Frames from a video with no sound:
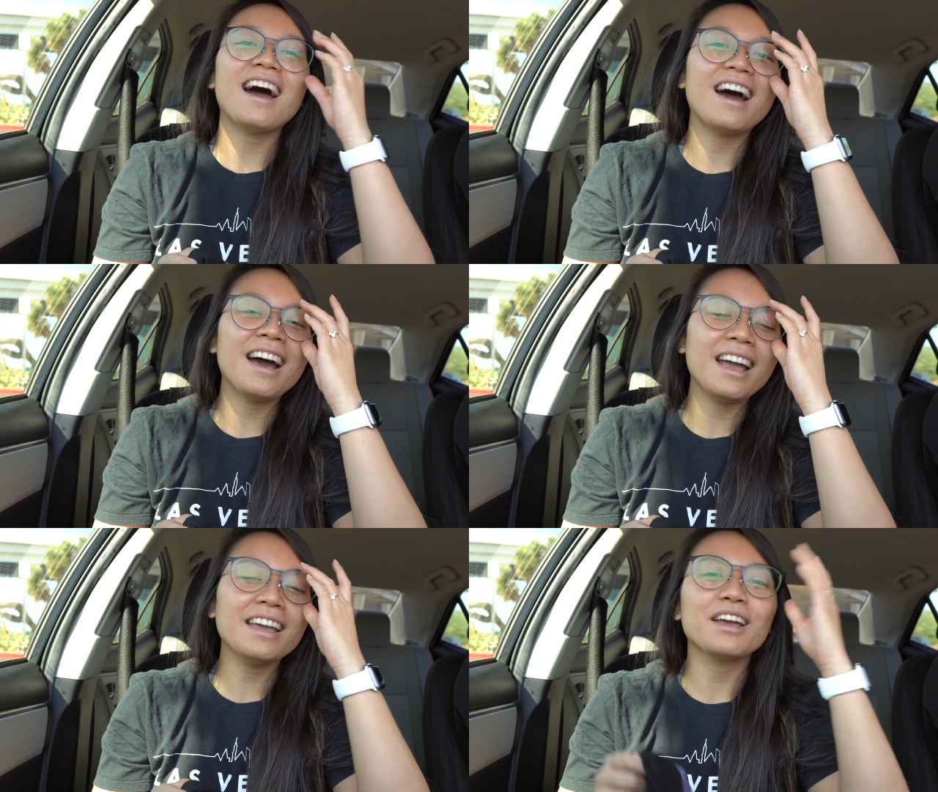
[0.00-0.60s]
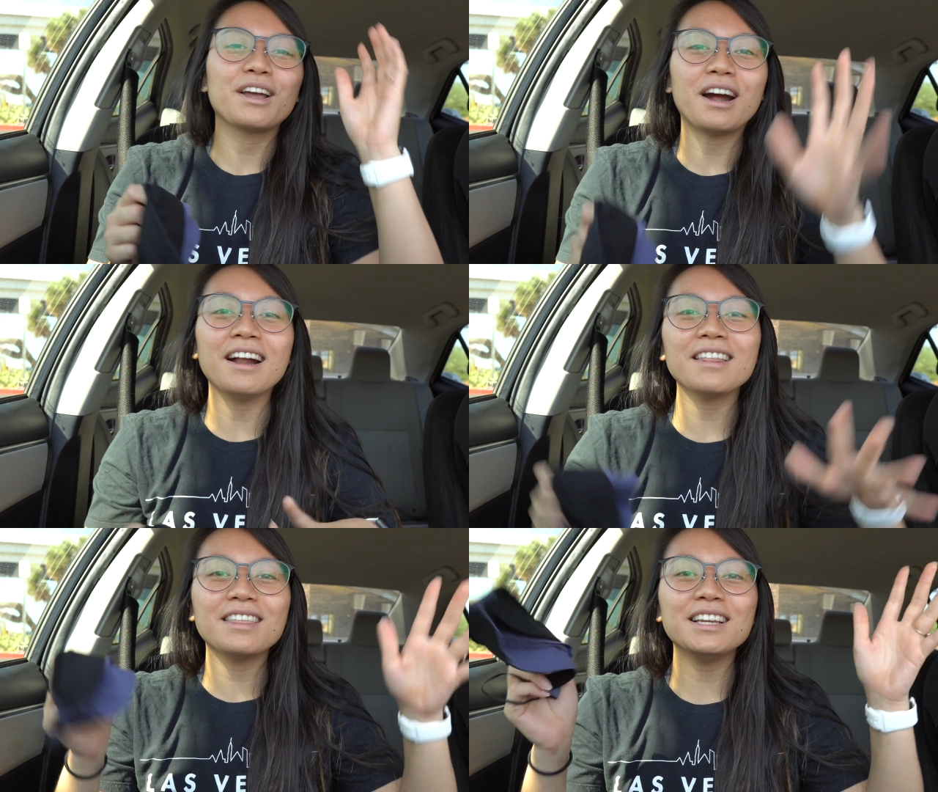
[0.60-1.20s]
I
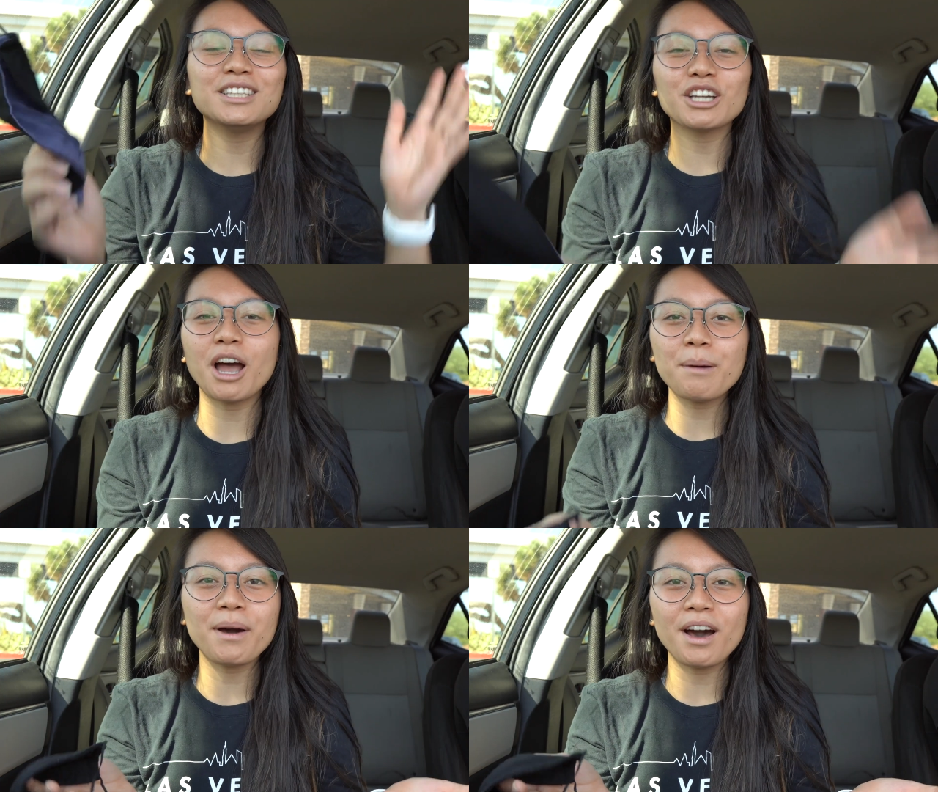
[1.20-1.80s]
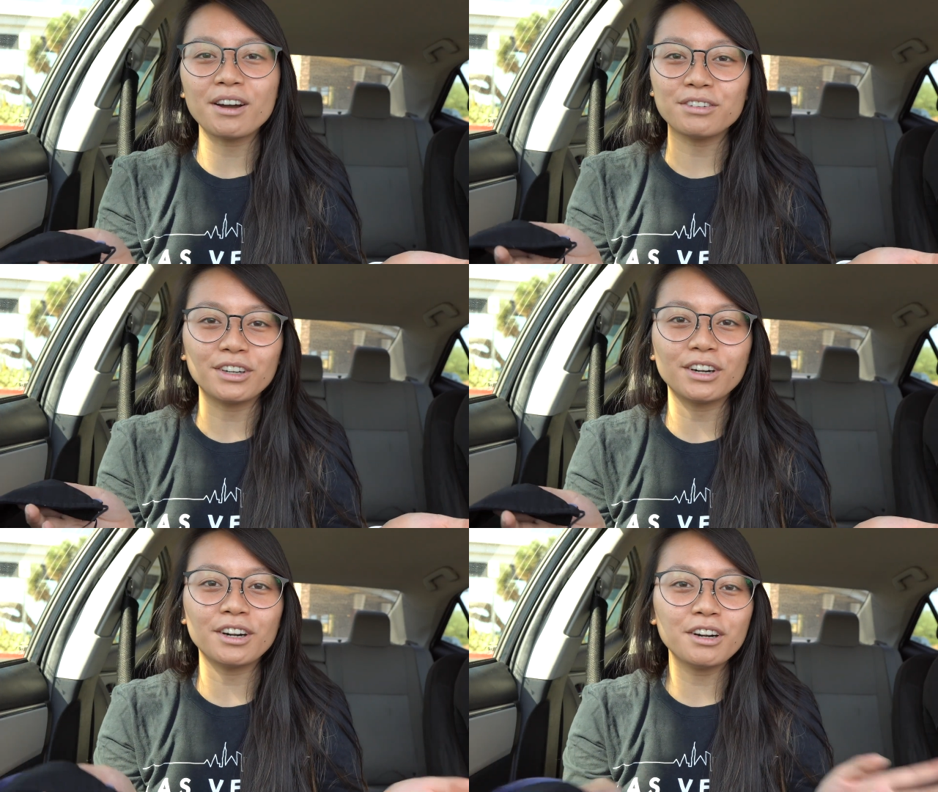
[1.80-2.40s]
got the job
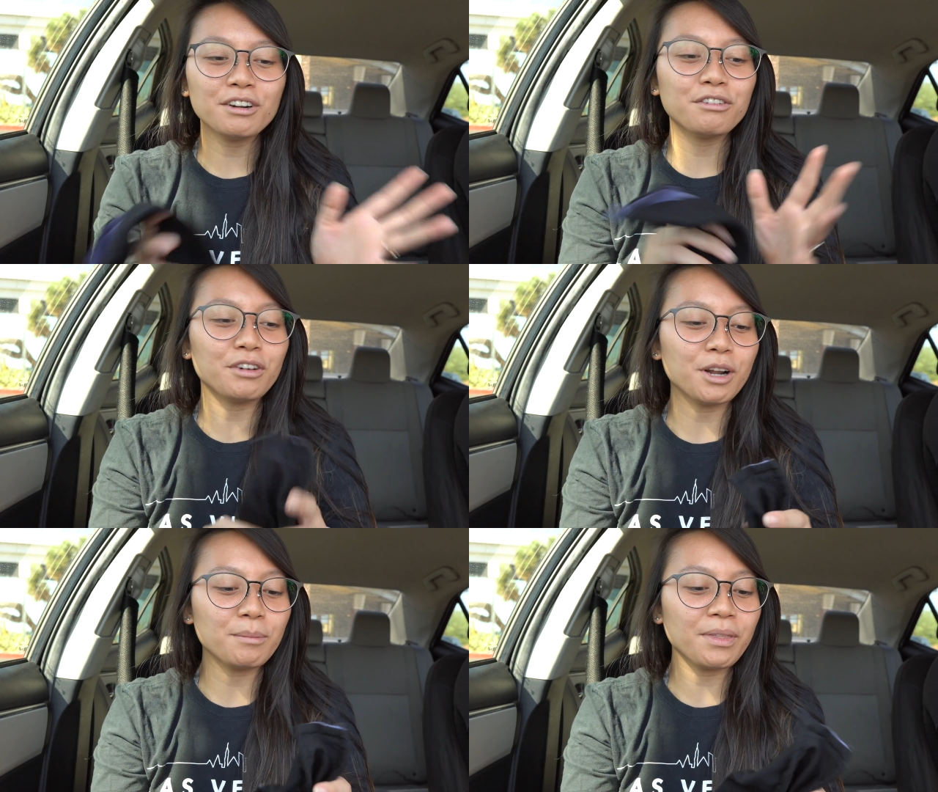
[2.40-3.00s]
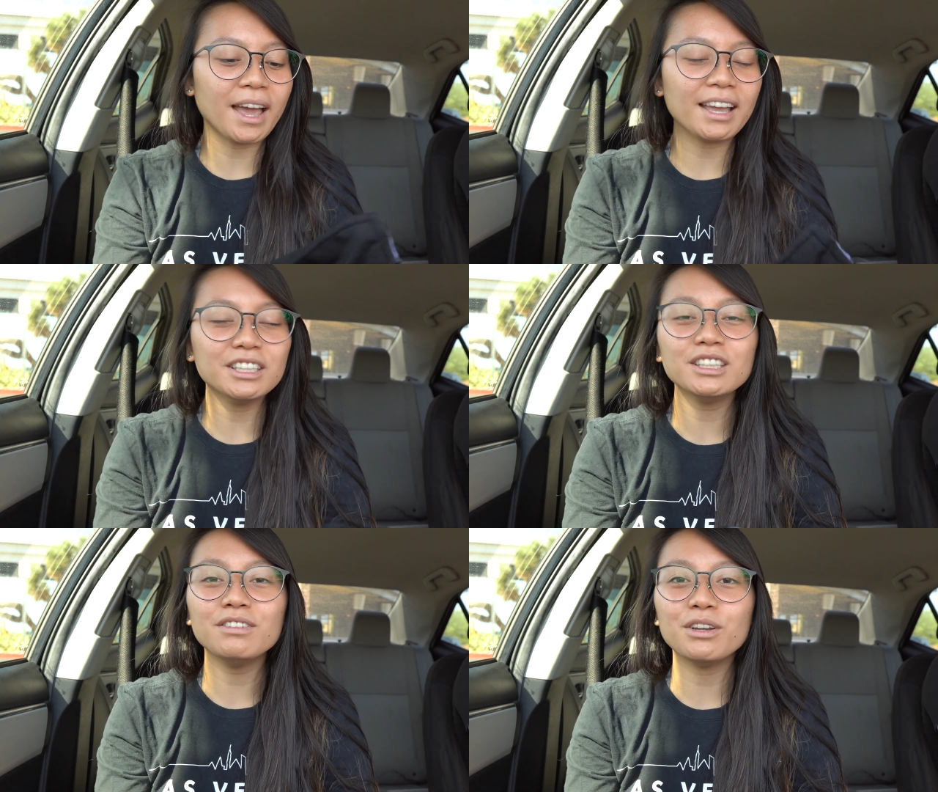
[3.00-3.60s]
offer from that
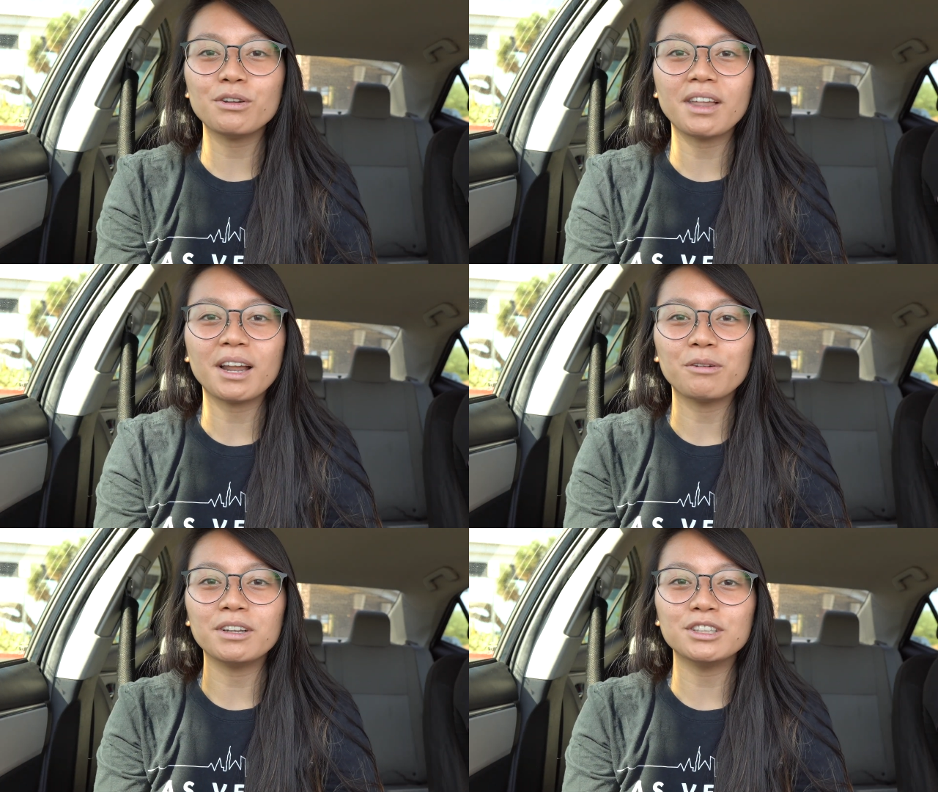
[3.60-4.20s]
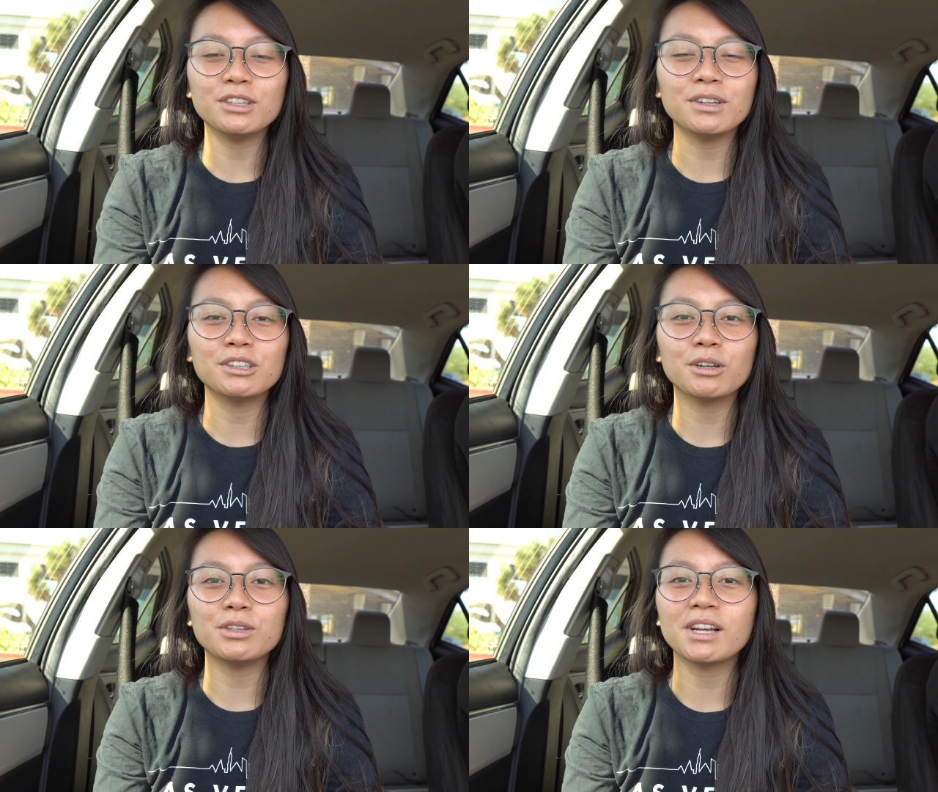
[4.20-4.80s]
interview that I went to and
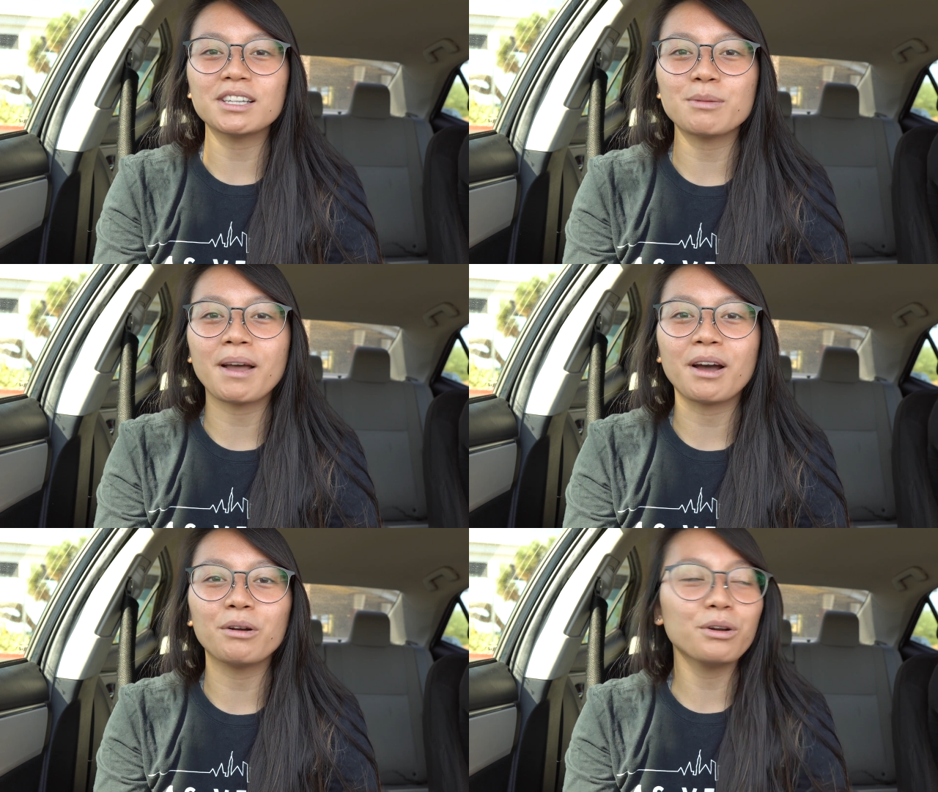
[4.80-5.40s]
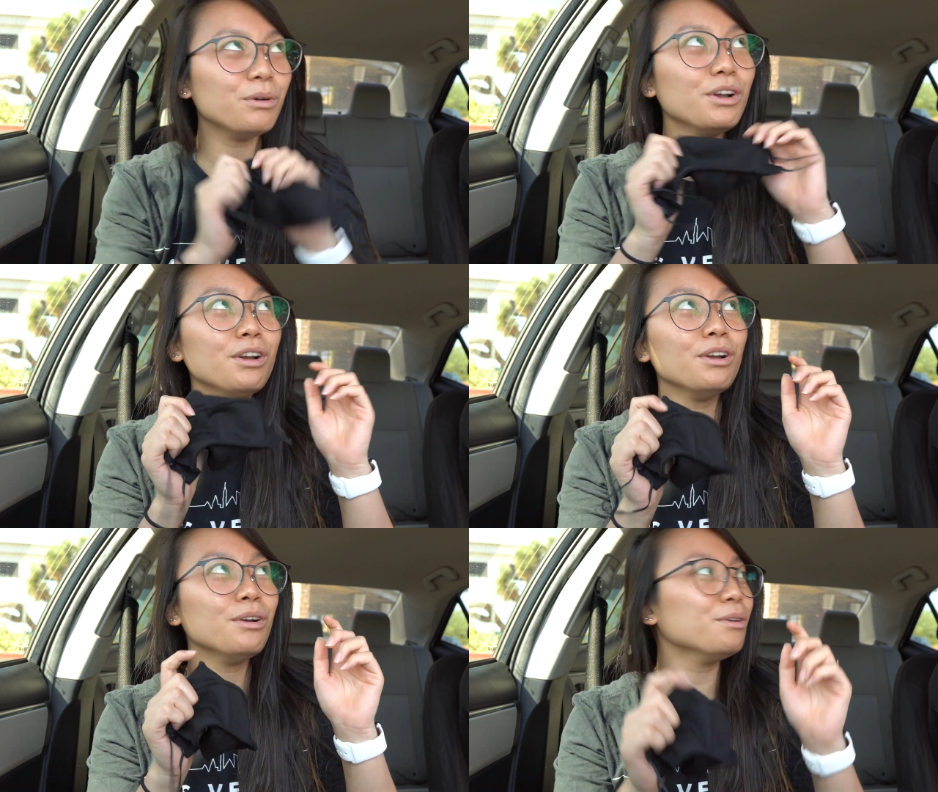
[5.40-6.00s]
told you guys about.
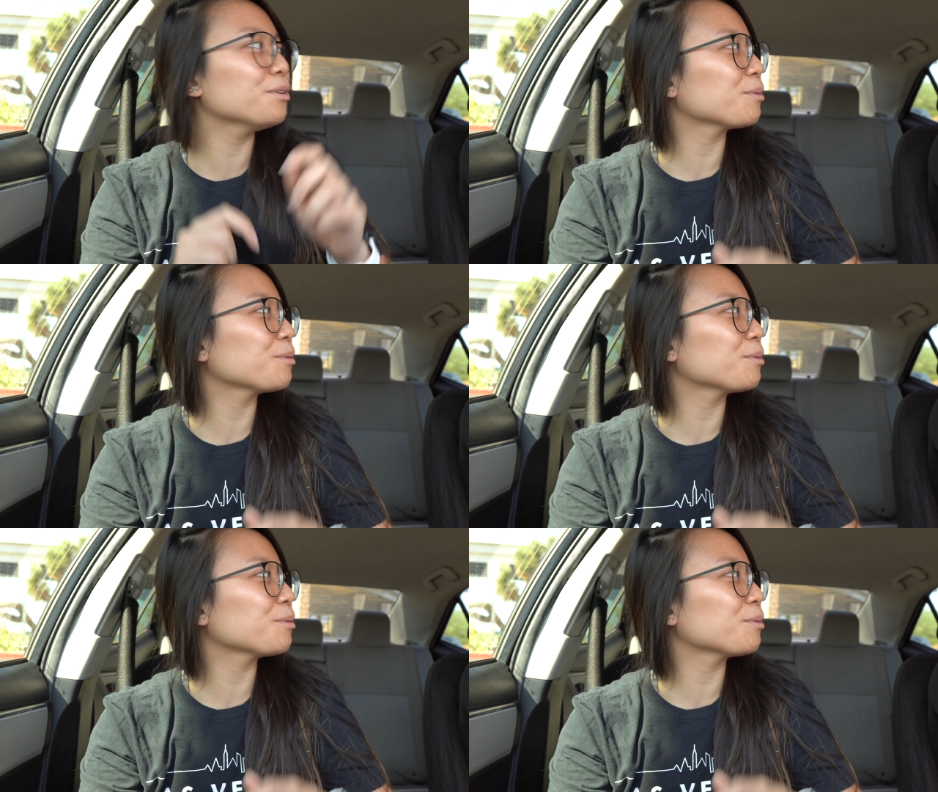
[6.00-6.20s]
Woo!